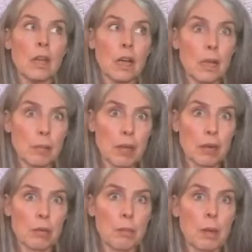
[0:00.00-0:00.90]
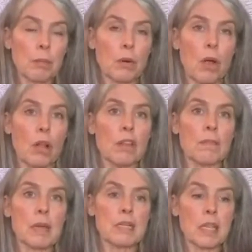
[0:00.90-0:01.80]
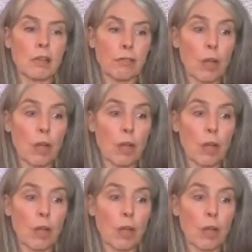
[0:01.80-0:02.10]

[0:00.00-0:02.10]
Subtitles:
I'm going to remember all of myself,